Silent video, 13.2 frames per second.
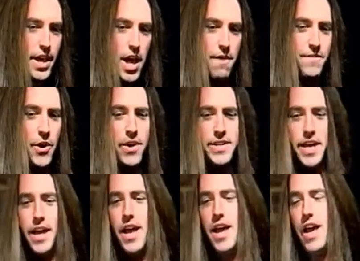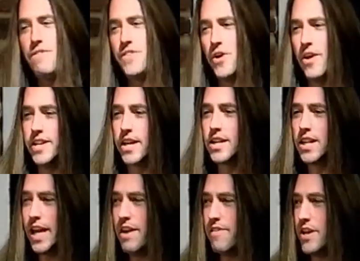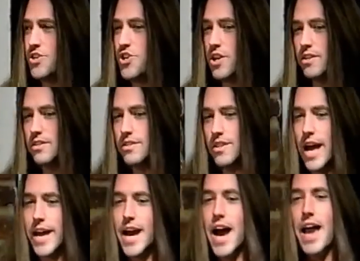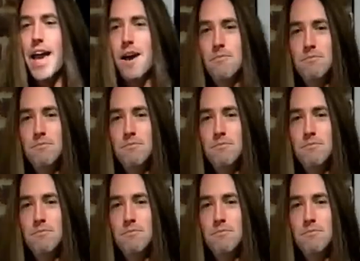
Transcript: If you're into if you're into cleavage like I am.